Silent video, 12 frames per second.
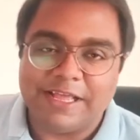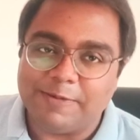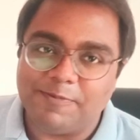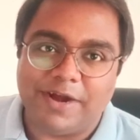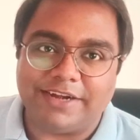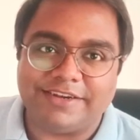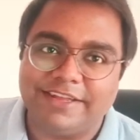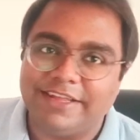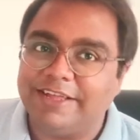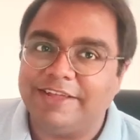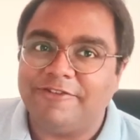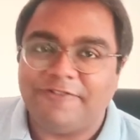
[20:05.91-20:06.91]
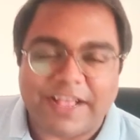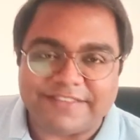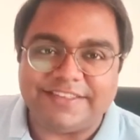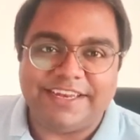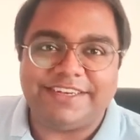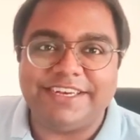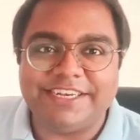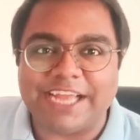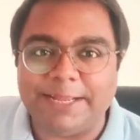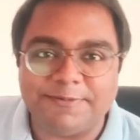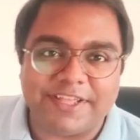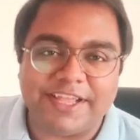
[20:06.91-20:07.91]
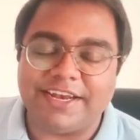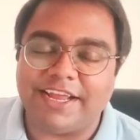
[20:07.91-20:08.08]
But fascinating times ahead.